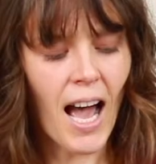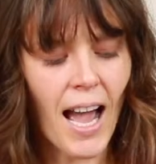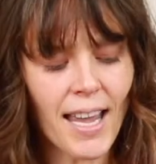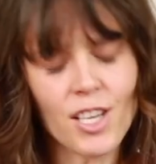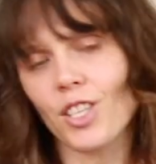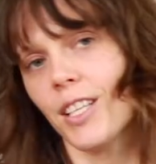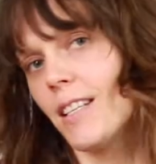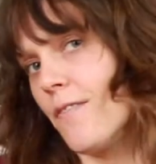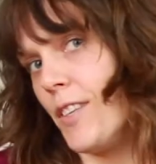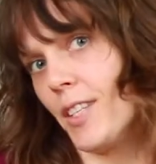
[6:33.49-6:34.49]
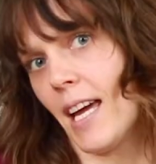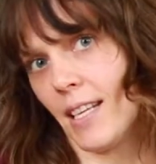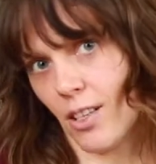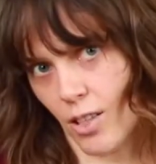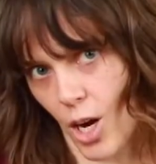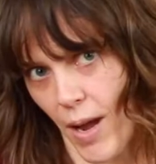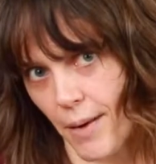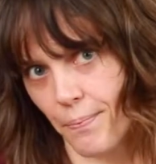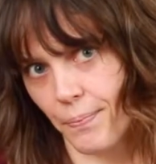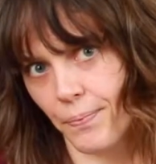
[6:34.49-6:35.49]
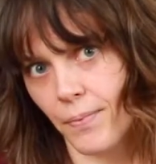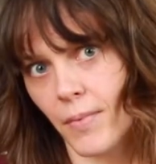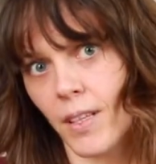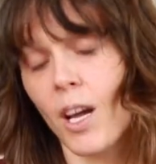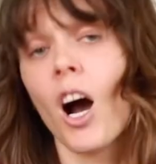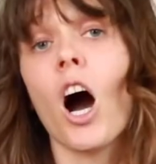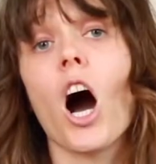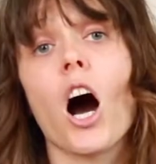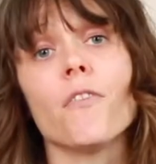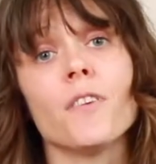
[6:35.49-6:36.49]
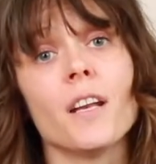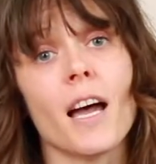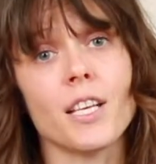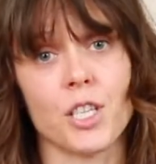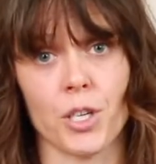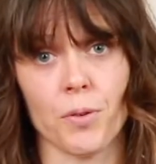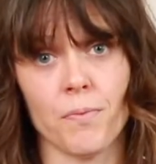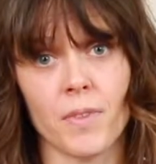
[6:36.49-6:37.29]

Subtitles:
I actually didn't feel that needle go in. Often I do,